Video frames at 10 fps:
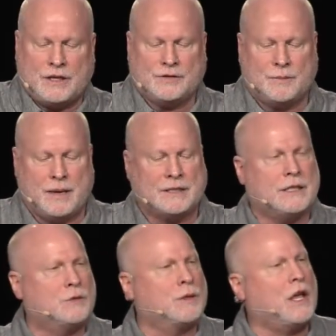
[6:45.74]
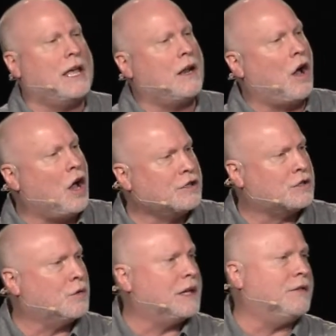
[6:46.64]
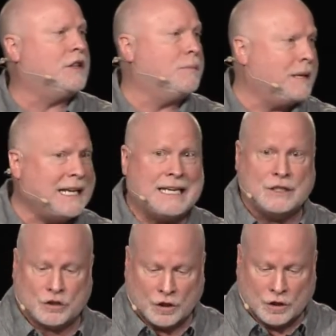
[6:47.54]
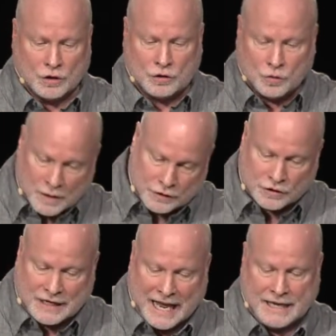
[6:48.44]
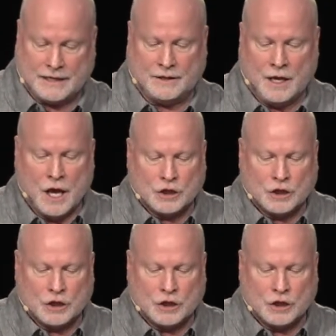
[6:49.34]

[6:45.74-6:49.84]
gives a message without also giving the means to understand it.